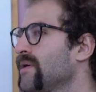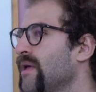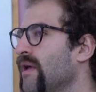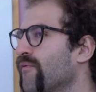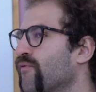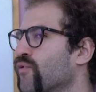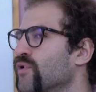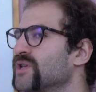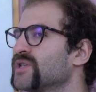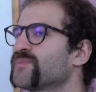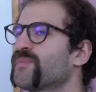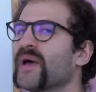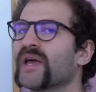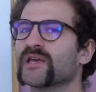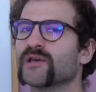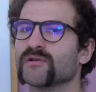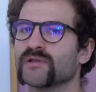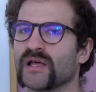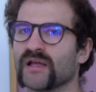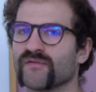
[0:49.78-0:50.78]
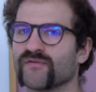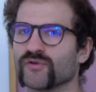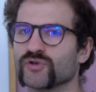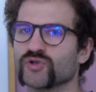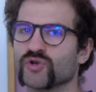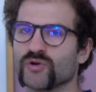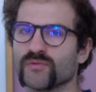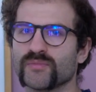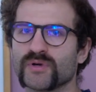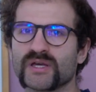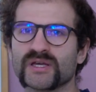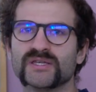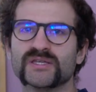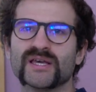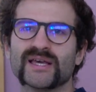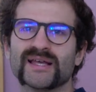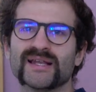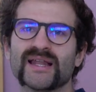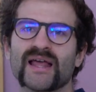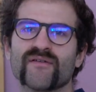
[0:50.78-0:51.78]
if we speculate for sure, because you
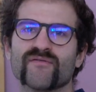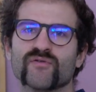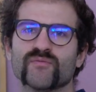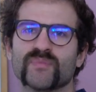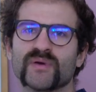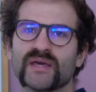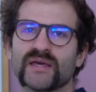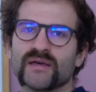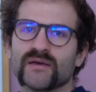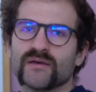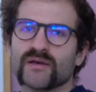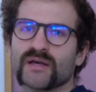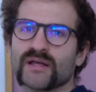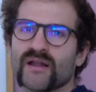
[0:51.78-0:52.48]
can never be